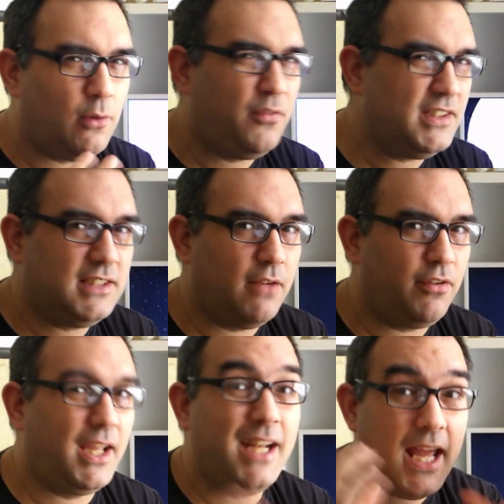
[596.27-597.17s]
fitting
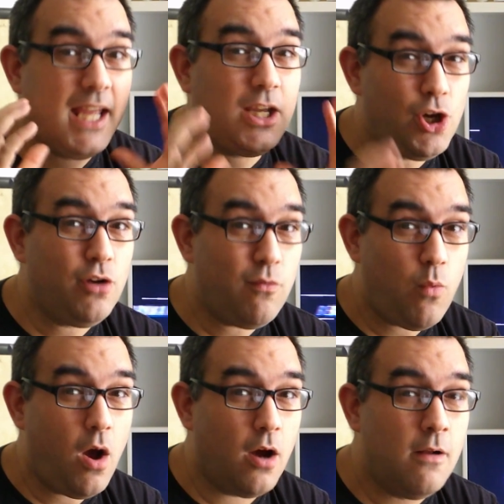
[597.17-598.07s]
everything in. It could have
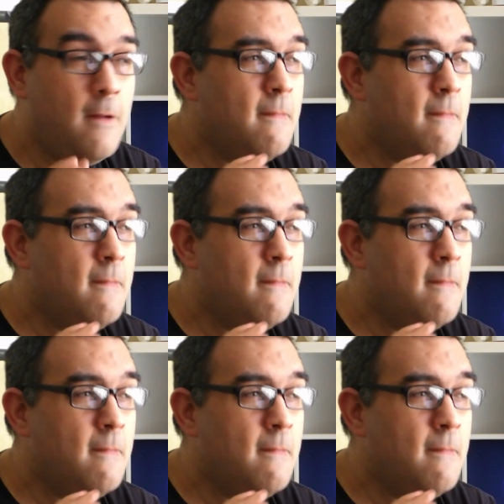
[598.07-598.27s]
worked.